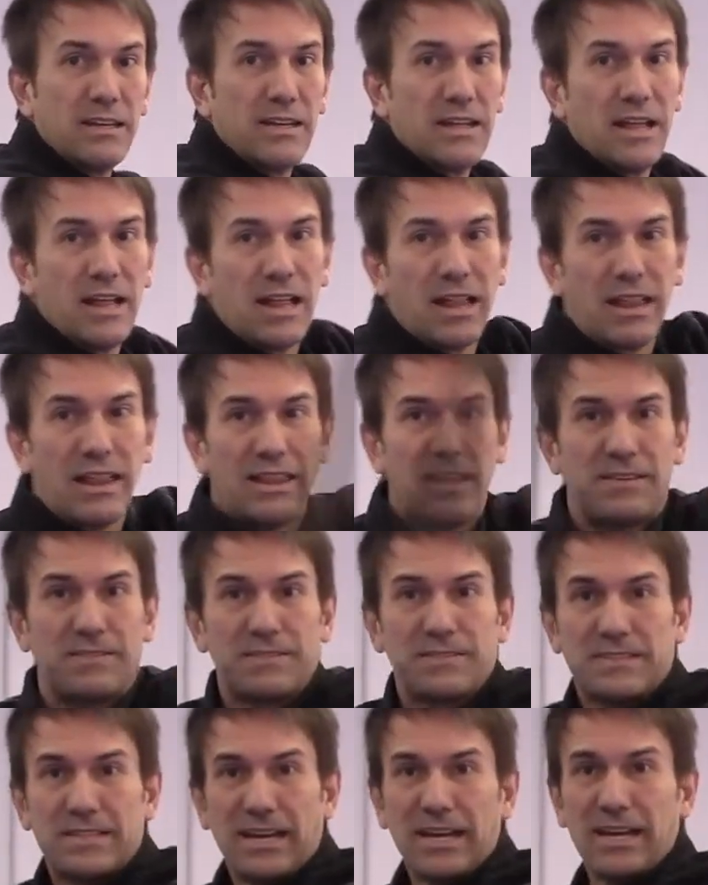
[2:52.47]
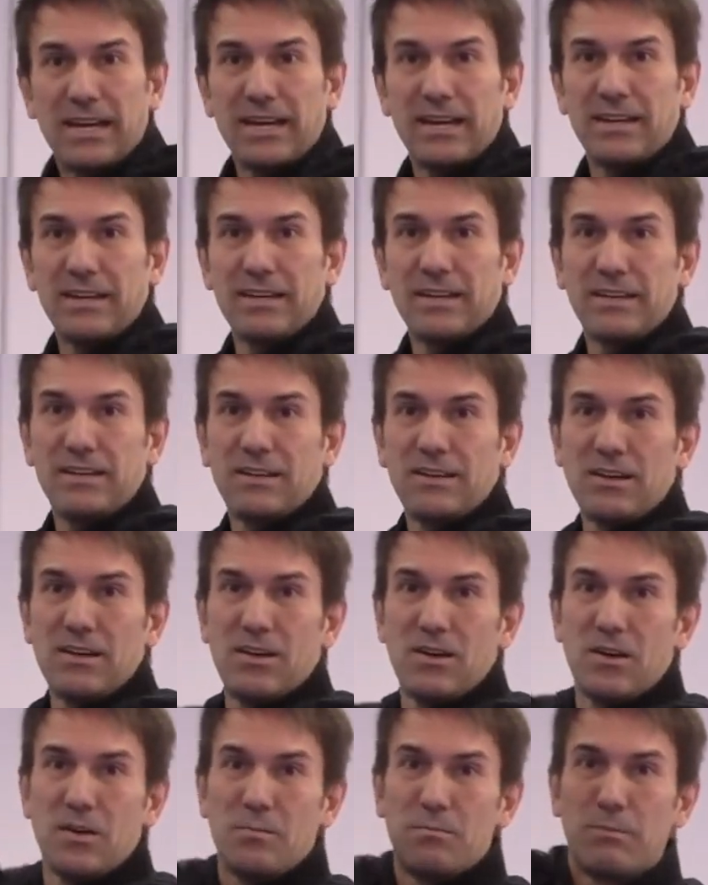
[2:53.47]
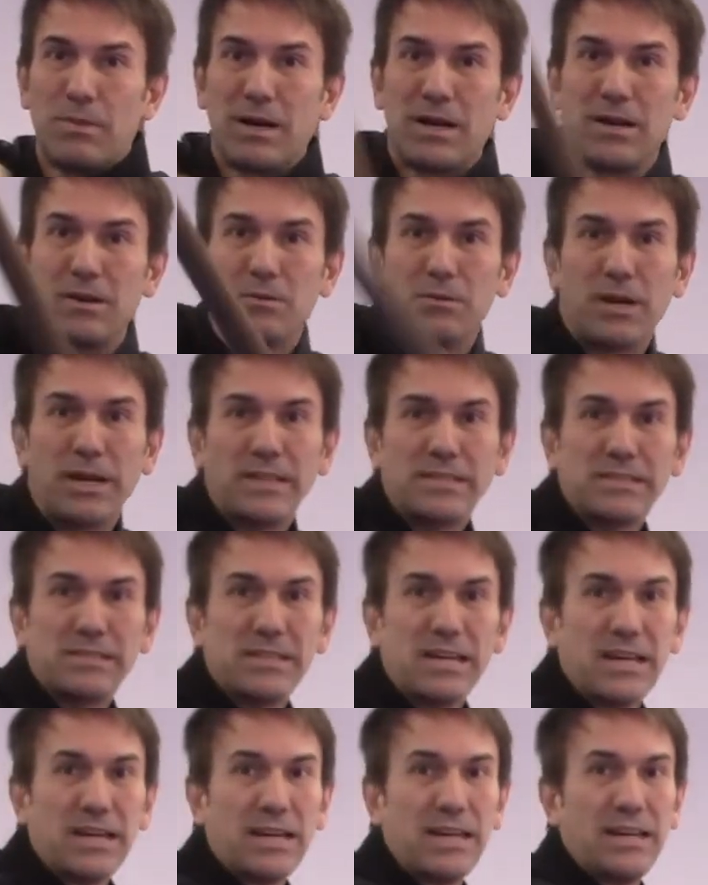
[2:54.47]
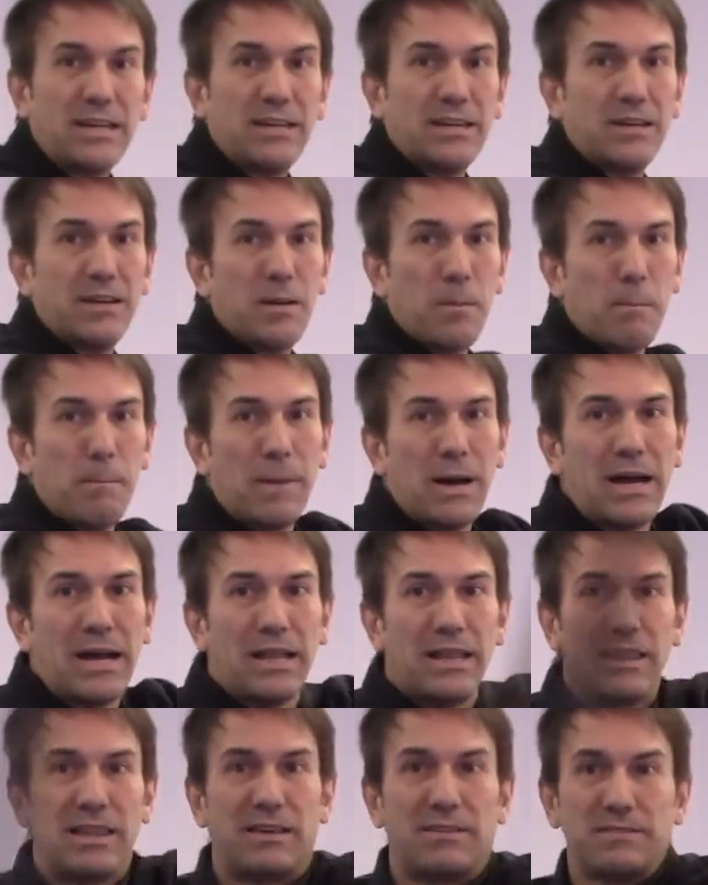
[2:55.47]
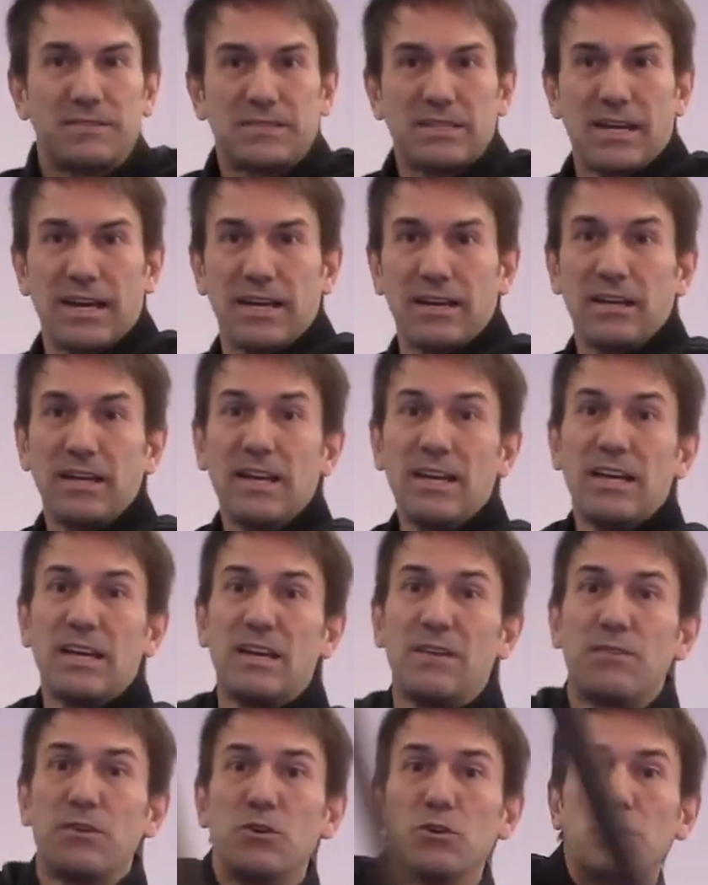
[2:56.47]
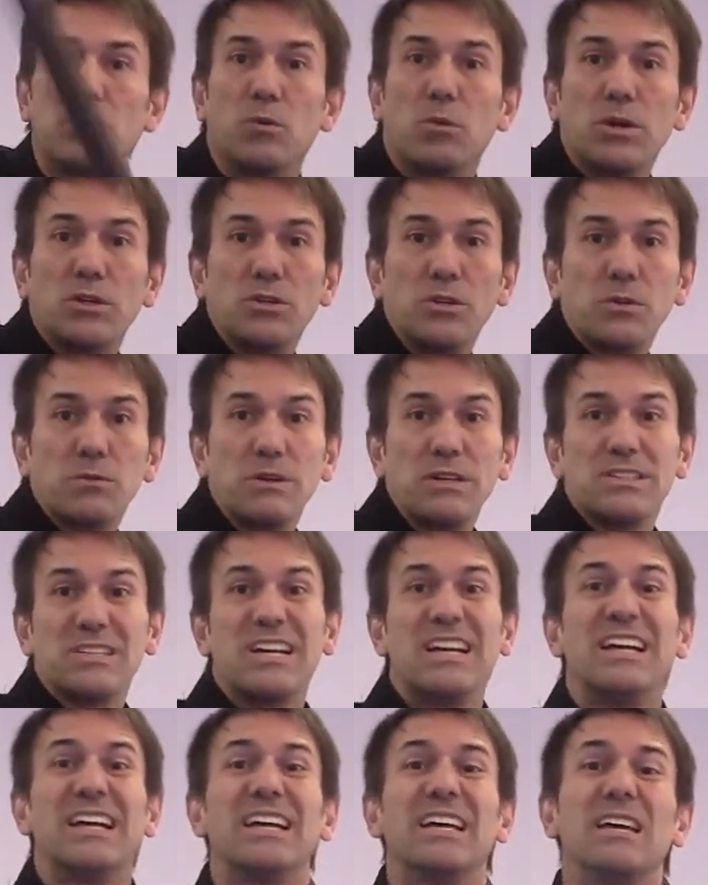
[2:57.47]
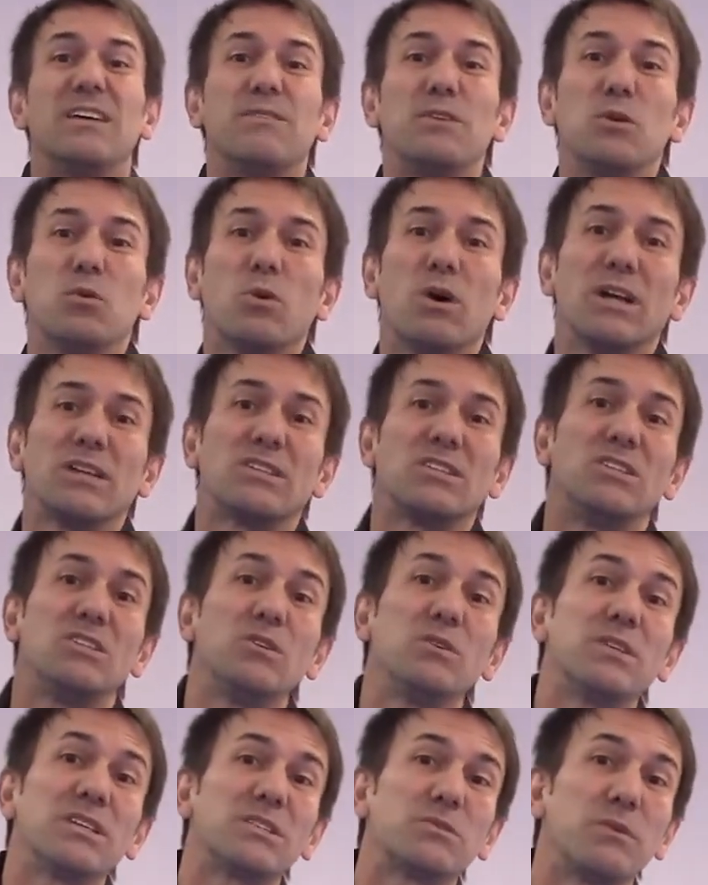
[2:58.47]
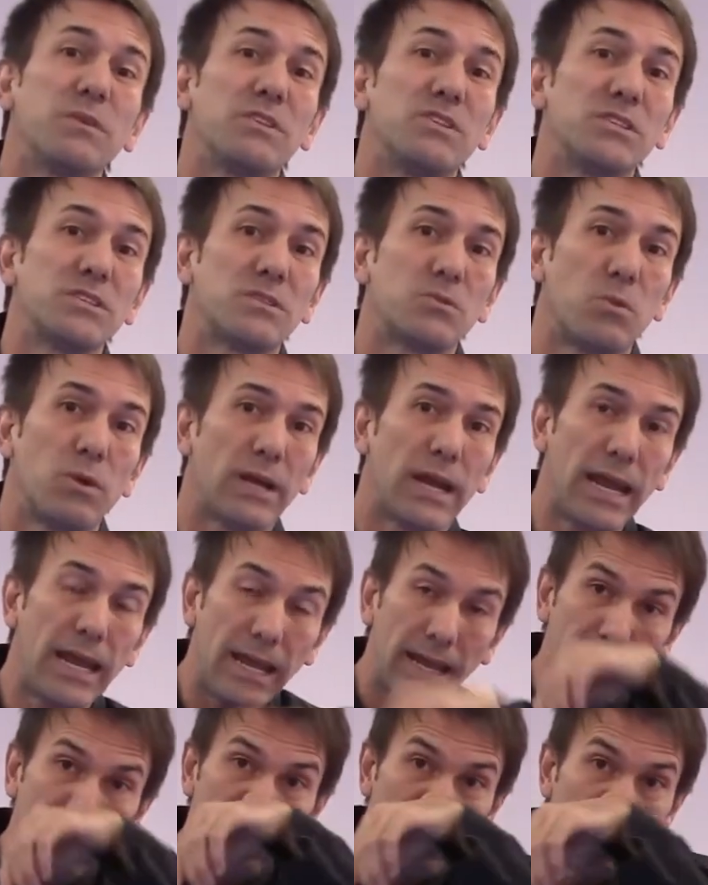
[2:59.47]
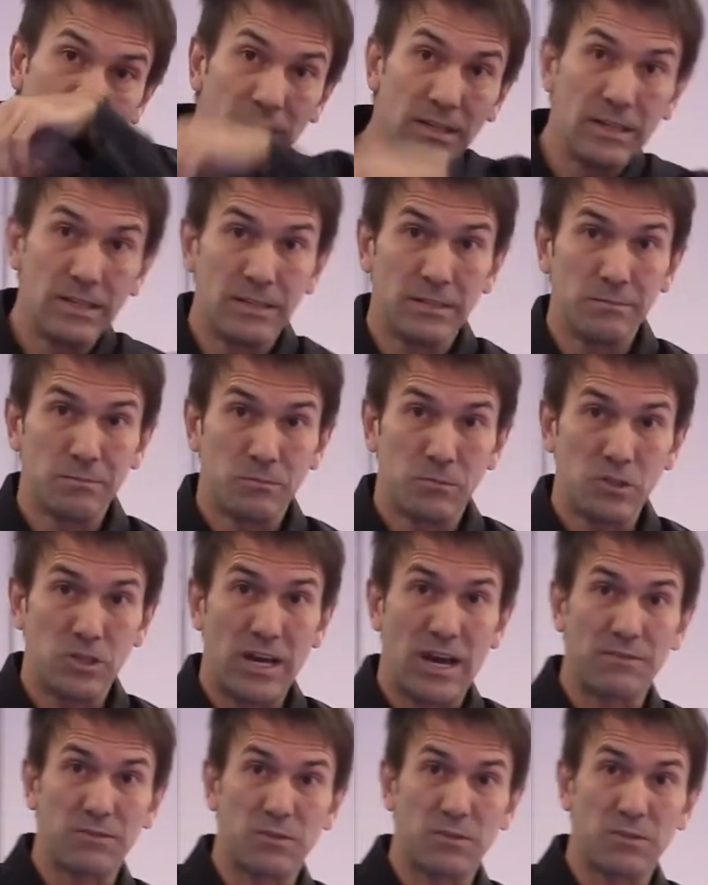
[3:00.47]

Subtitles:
left side. My right side, my left side. If you're doing the 1, 2, 3s. If you want to do this with just one hand, you have to